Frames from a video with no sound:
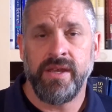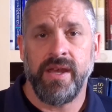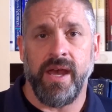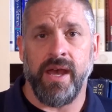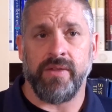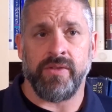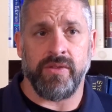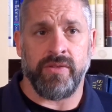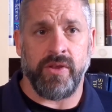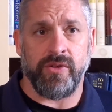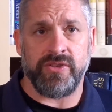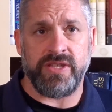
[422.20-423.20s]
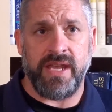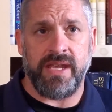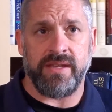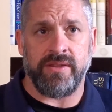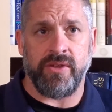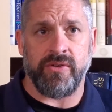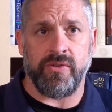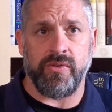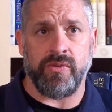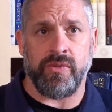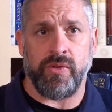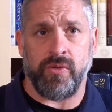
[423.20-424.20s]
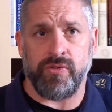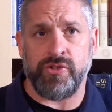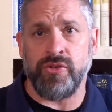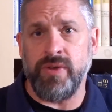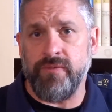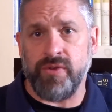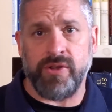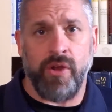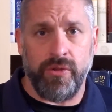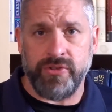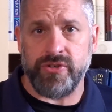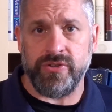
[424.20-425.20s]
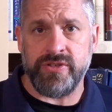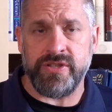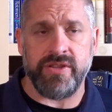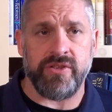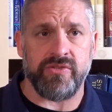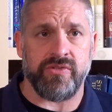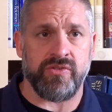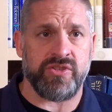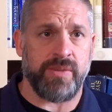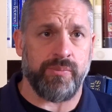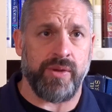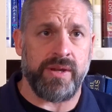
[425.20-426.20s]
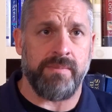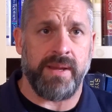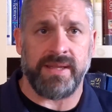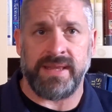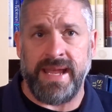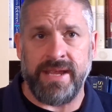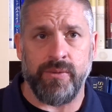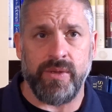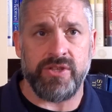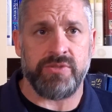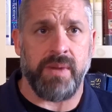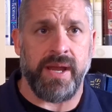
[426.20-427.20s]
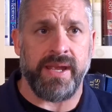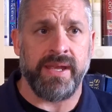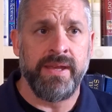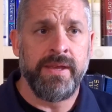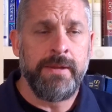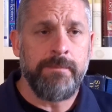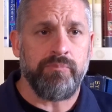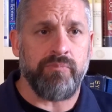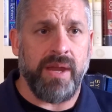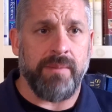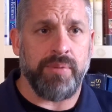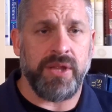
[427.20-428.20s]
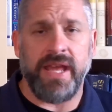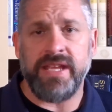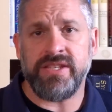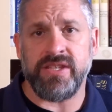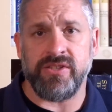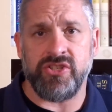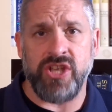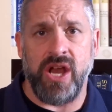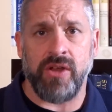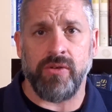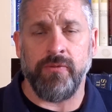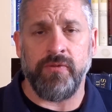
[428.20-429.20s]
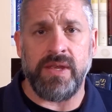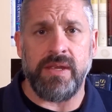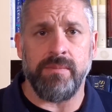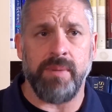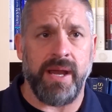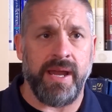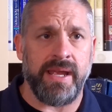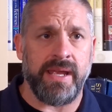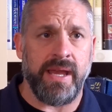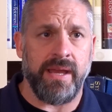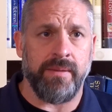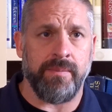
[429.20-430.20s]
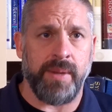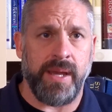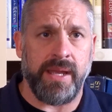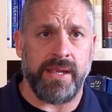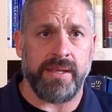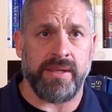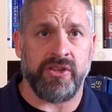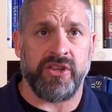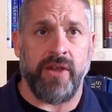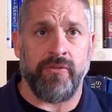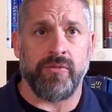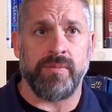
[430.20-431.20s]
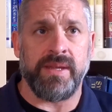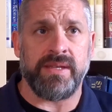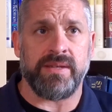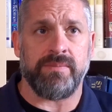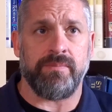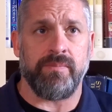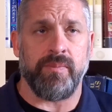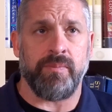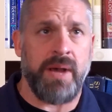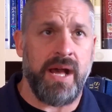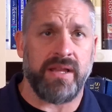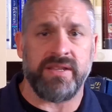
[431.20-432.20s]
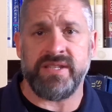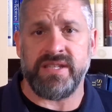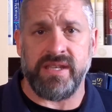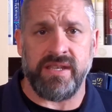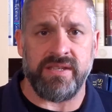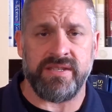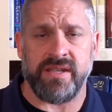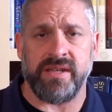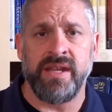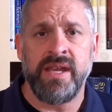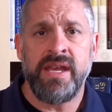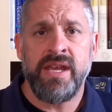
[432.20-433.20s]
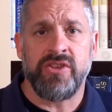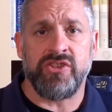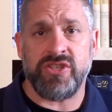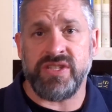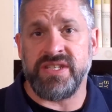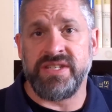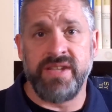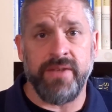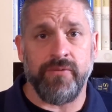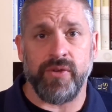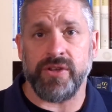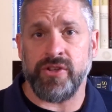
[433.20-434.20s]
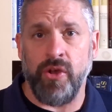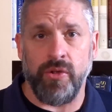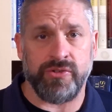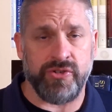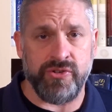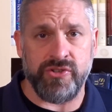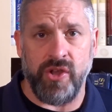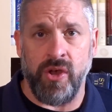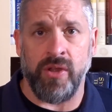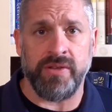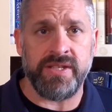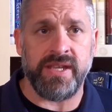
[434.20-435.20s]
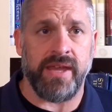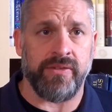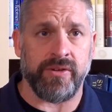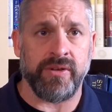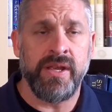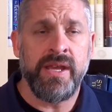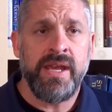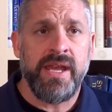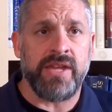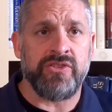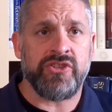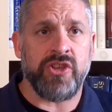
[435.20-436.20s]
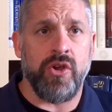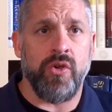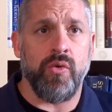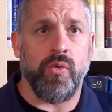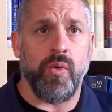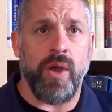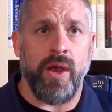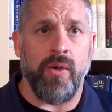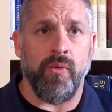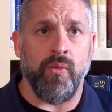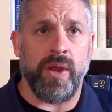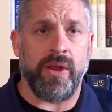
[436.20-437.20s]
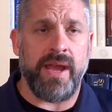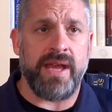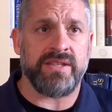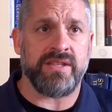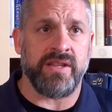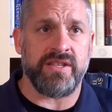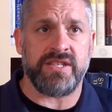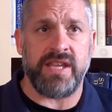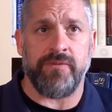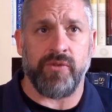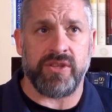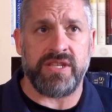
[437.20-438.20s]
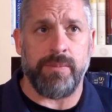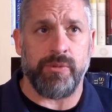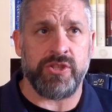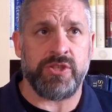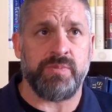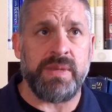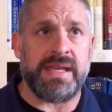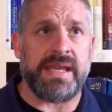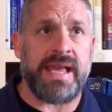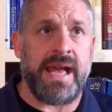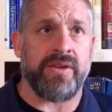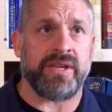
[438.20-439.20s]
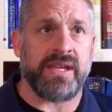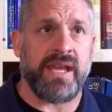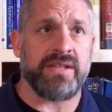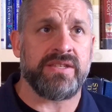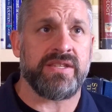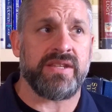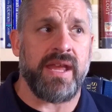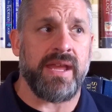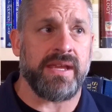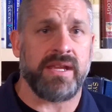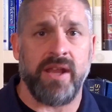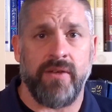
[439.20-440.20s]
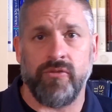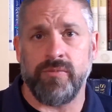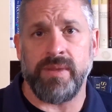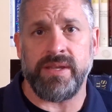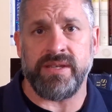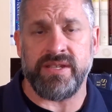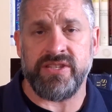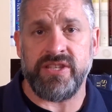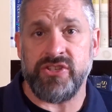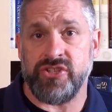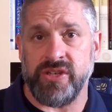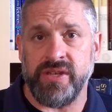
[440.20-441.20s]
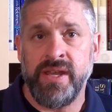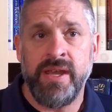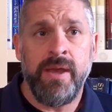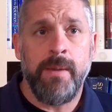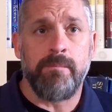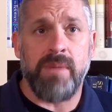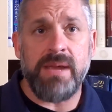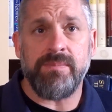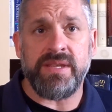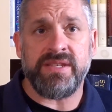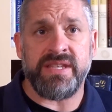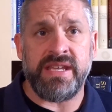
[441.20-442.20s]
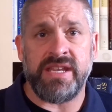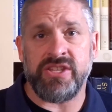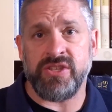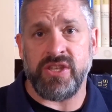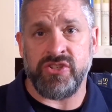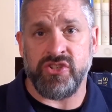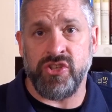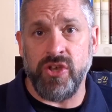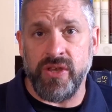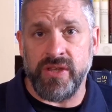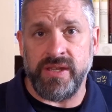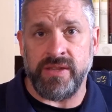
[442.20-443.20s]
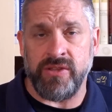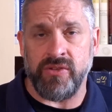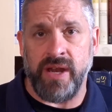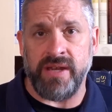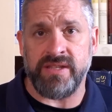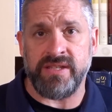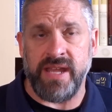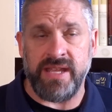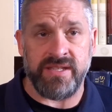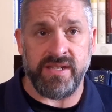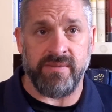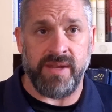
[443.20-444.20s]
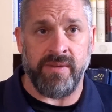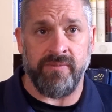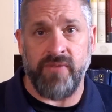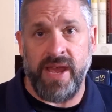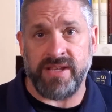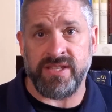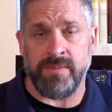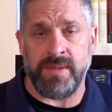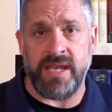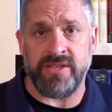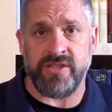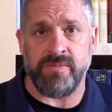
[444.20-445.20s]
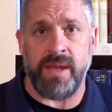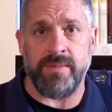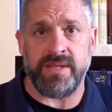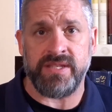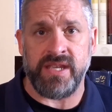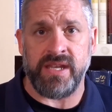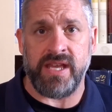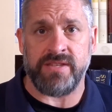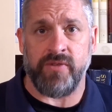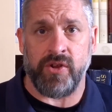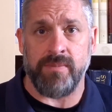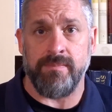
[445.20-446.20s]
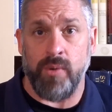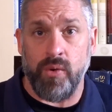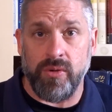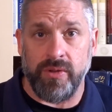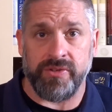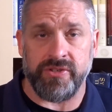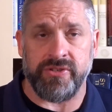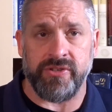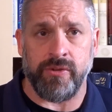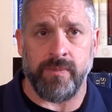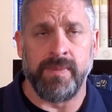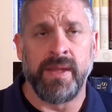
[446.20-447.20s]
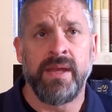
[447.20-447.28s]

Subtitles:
There are two different cultures. They're separated by language, by place and geography, by government policies, and just different cultures altogether. And so, whereas, let's say, for example, speaking out against a government decision might be seen as good in the United States, and in fact, some cases might be seen as very moral to do.